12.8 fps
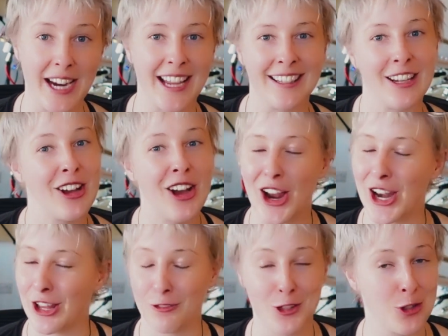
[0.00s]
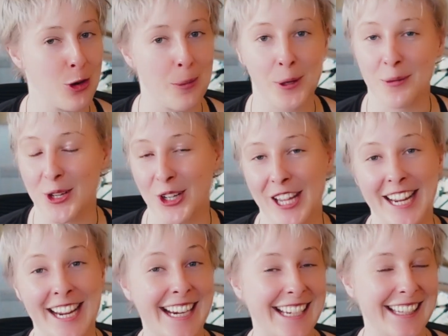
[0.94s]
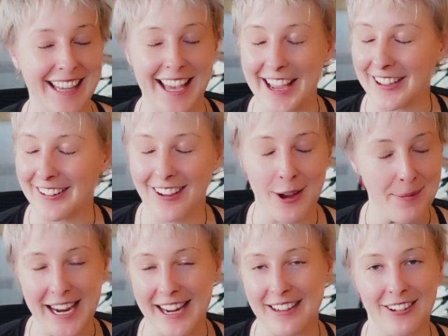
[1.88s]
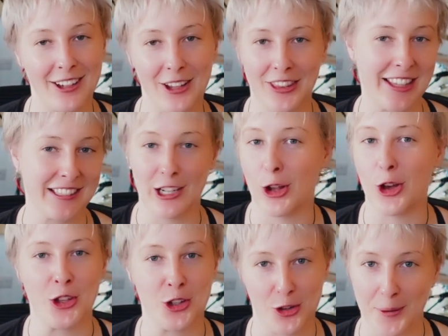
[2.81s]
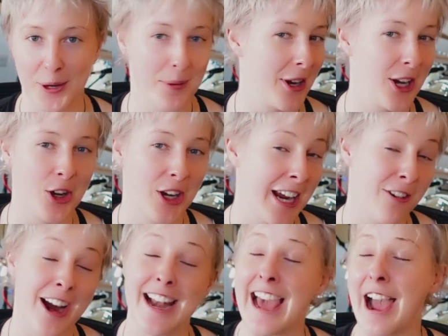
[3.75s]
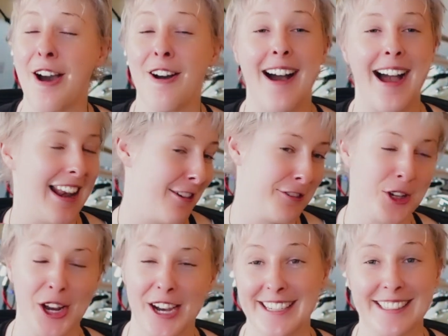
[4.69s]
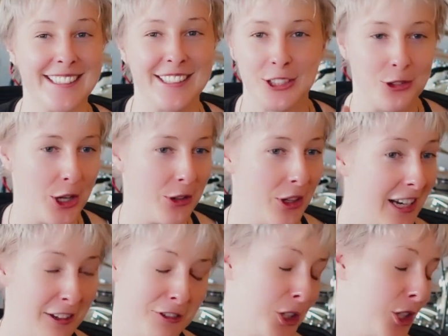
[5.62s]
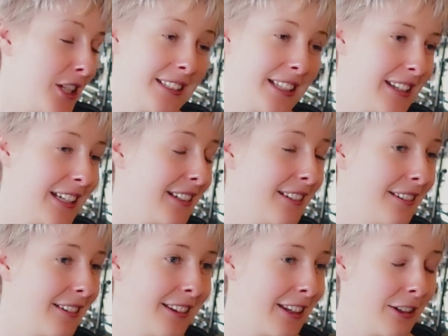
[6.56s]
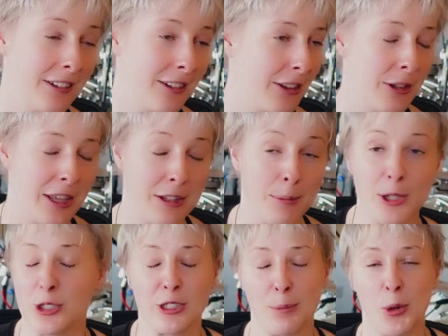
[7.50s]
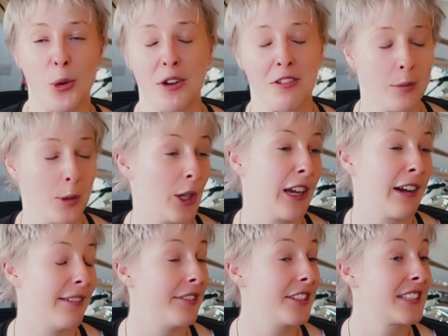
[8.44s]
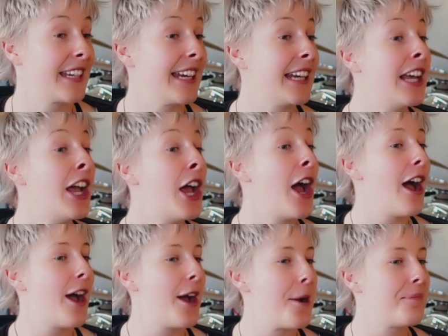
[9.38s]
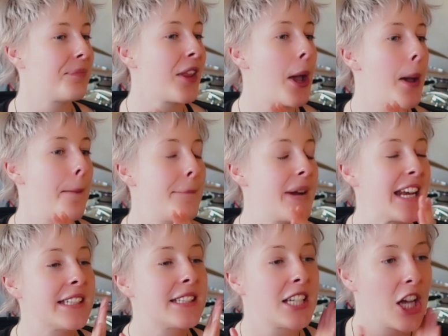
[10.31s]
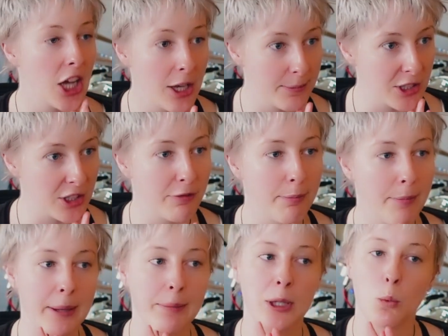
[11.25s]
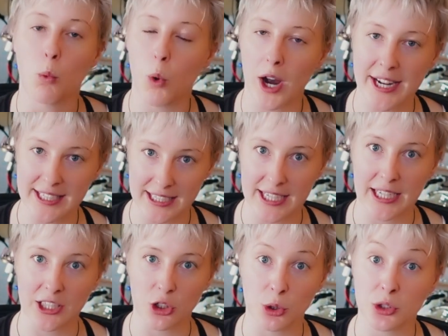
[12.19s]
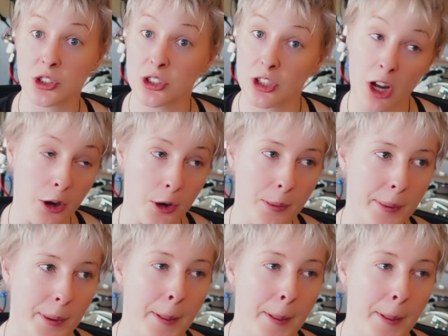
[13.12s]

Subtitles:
and I love the drum community. There's a lot of the drum community on here right now. I love you guys. You know that I love you guys. I think that they're the most supportive community I've ever seen. But in terms of maybe widening your scope,